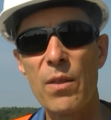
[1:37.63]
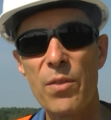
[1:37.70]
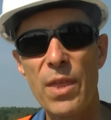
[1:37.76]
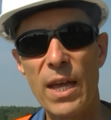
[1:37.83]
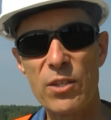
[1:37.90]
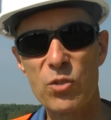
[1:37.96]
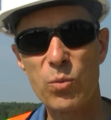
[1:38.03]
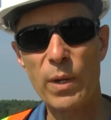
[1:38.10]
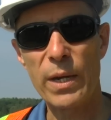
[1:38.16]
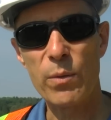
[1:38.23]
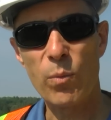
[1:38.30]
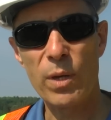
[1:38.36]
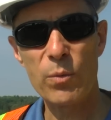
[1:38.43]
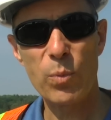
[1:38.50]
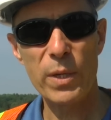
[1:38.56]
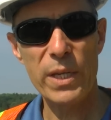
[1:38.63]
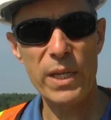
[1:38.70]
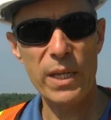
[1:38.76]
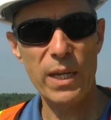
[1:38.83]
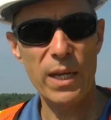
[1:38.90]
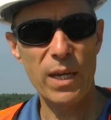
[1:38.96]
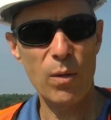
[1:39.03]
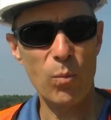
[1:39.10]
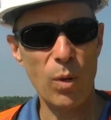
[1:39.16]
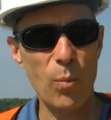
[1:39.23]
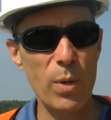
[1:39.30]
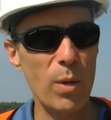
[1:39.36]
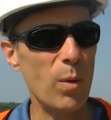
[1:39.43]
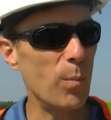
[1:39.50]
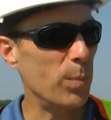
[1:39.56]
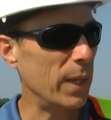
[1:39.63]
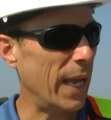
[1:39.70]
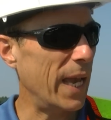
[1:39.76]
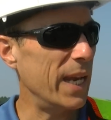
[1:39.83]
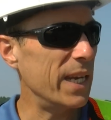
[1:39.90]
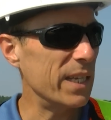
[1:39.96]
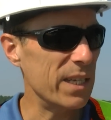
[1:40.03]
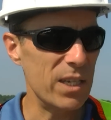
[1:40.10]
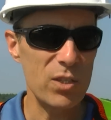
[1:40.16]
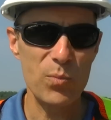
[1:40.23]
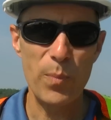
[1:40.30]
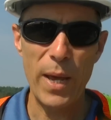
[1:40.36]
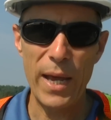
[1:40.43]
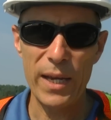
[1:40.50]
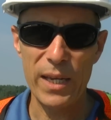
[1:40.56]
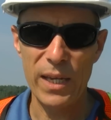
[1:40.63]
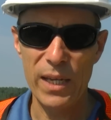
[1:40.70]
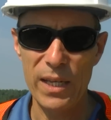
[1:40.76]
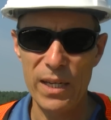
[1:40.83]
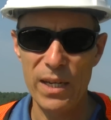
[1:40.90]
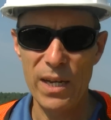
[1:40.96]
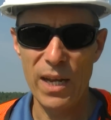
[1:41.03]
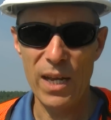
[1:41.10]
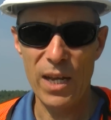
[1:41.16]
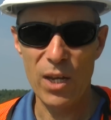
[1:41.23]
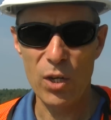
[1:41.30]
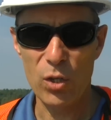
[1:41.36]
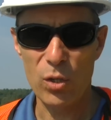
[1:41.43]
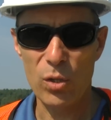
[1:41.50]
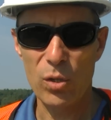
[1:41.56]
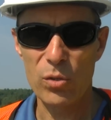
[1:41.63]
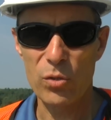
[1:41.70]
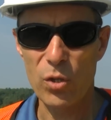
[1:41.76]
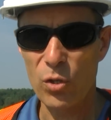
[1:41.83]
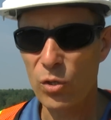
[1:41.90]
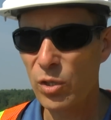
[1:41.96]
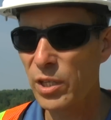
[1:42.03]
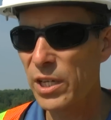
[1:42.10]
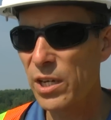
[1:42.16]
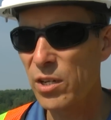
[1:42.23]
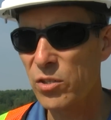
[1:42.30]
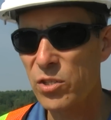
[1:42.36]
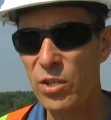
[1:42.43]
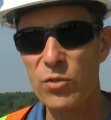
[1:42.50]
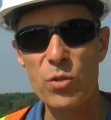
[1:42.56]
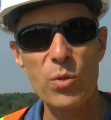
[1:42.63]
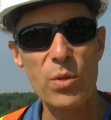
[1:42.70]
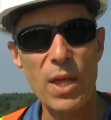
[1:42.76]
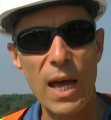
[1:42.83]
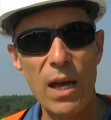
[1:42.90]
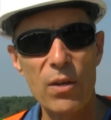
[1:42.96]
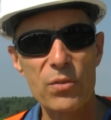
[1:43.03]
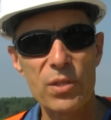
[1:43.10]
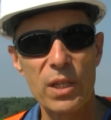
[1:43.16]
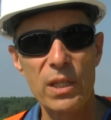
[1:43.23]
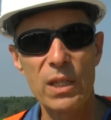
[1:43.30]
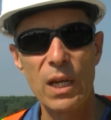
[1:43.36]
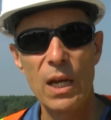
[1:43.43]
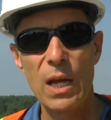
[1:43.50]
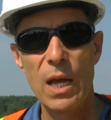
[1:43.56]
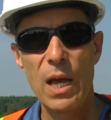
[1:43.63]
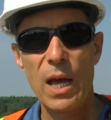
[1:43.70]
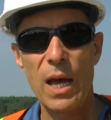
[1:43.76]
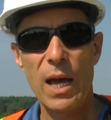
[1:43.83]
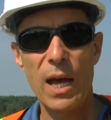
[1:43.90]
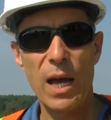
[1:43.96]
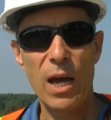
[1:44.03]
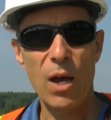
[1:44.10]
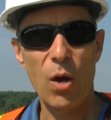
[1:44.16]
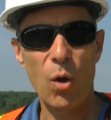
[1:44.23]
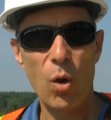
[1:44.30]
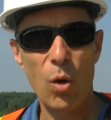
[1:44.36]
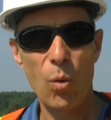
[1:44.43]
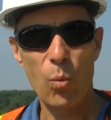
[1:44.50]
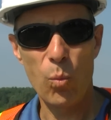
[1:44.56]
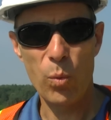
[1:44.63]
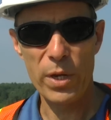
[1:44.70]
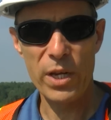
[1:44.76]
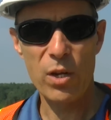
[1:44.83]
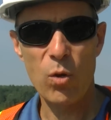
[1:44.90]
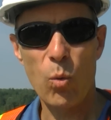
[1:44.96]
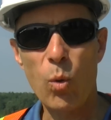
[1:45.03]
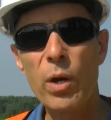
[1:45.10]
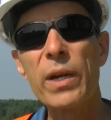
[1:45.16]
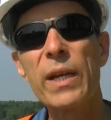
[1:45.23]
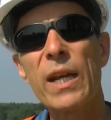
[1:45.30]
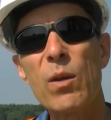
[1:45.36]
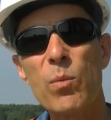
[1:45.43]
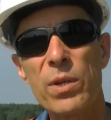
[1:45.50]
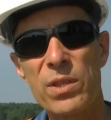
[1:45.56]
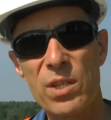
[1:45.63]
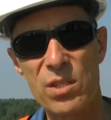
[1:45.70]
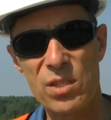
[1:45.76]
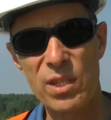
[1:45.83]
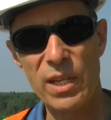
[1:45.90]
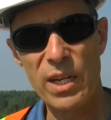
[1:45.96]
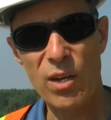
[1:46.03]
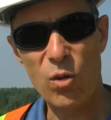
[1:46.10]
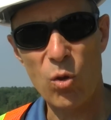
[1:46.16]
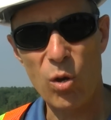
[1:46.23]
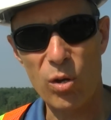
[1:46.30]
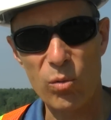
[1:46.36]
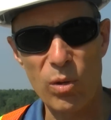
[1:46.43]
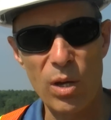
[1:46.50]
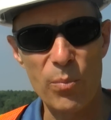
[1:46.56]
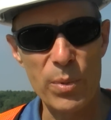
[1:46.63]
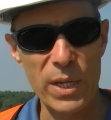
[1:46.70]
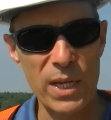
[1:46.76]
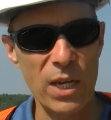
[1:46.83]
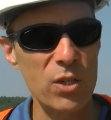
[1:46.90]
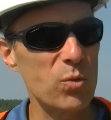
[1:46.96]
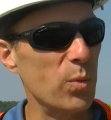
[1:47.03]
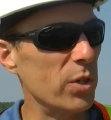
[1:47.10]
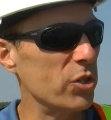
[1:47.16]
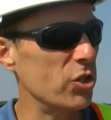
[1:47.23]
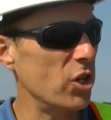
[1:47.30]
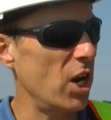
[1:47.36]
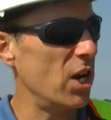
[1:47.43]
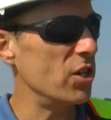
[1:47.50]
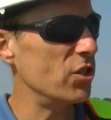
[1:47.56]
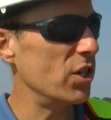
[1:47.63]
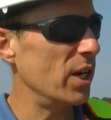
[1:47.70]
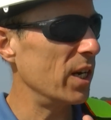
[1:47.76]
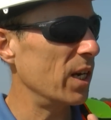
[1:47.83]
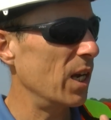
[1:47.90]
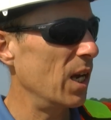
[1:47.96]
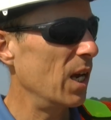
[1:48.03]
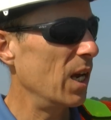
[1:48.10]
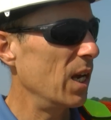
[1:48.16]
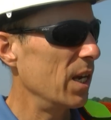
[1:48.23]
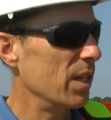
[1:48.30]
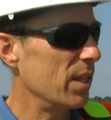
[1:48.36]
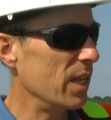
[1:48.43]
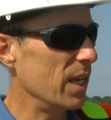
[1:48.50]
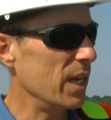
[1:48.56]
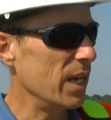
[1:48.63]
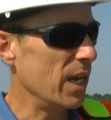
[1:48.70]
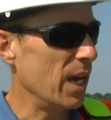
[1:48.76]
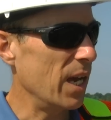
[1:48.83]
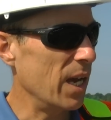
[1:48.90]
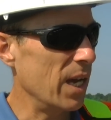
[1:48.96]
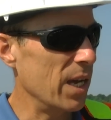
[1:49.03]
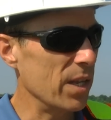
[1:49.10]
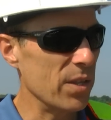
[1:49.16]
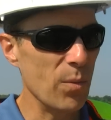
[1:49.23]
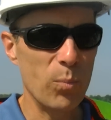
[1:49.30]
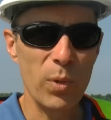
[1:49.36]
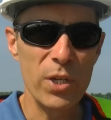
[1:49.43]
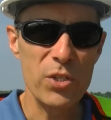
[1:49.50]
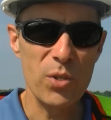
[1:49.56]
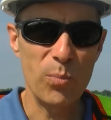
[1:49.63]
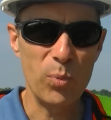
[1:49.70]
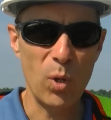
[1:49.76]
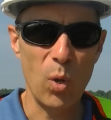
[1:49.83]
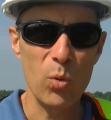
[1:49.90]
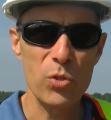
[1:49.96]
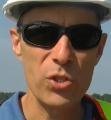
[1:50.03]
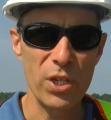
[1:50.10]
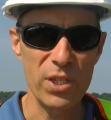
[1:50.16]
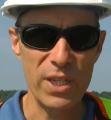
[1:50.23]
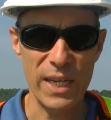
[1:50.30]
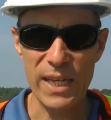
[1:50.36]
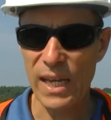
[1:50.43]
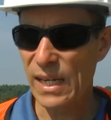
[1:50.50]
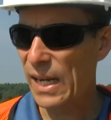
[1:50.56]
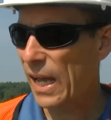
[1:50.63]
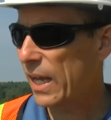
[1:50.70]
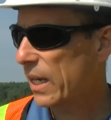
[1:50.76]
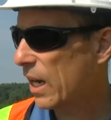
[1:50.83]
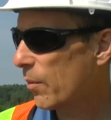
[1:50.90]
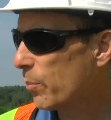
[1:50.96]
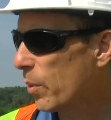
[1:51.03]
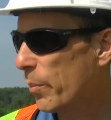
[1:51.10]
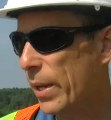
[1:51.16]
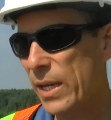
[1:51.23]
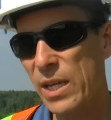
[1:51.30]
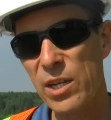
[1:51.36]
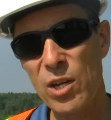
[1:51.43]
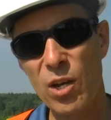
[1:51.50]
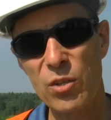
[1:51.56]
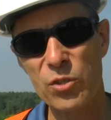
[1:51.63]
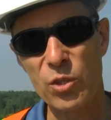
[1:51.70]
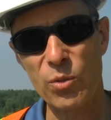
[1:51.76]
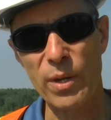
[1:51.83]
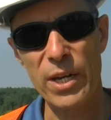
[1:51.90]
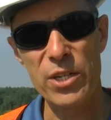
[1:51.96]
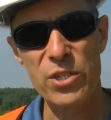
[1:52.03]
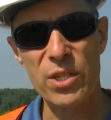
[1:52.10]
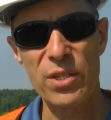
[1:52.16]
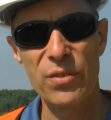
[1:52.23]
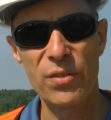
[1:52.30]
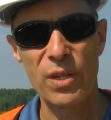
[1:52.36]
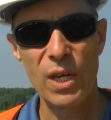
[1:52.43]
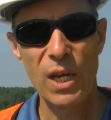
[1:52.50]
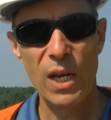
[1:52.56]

That's right. When we were planning this back in early years of 2000, we coordinated with the city of Cornwall because we're changing the bridge approach and digging that up and making the alterations.